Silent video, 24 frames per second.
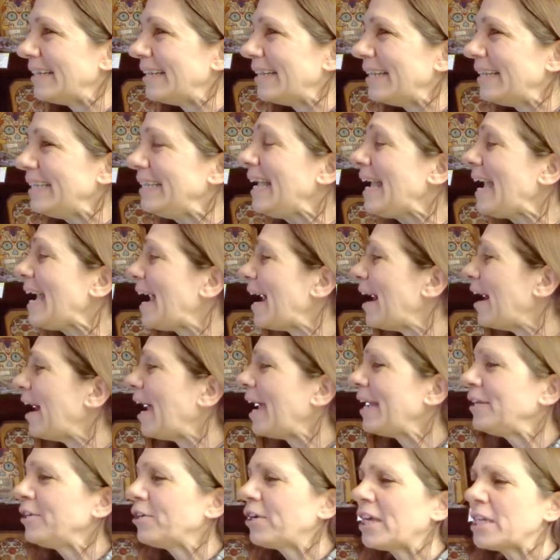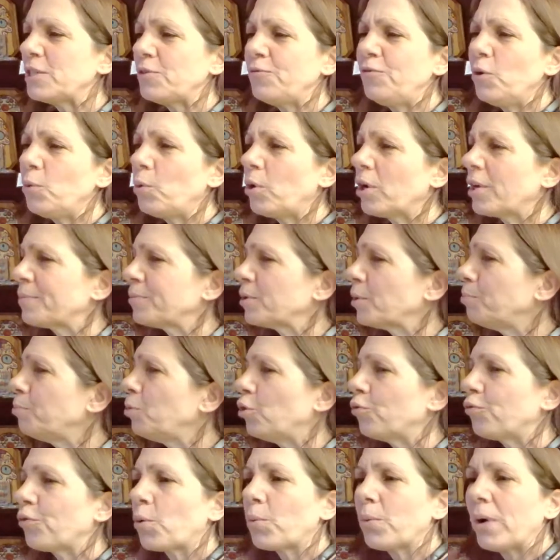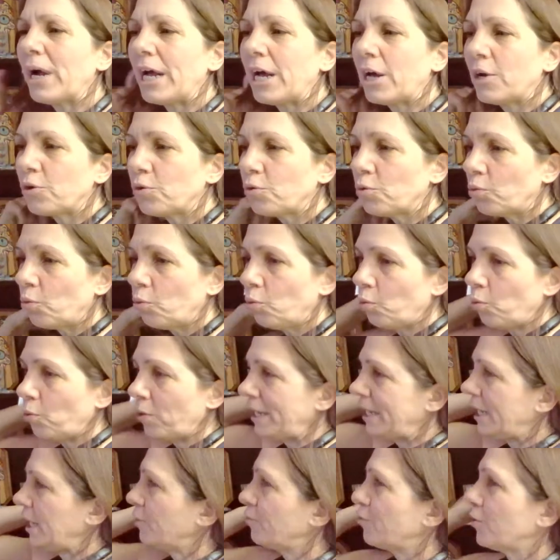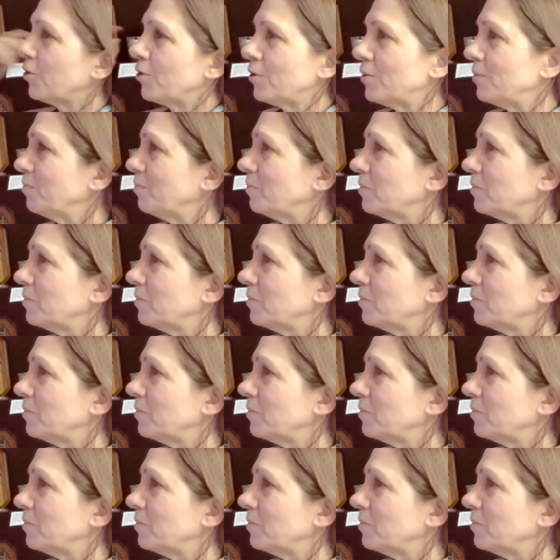yeah, and you guys feel welcome to move around whenever.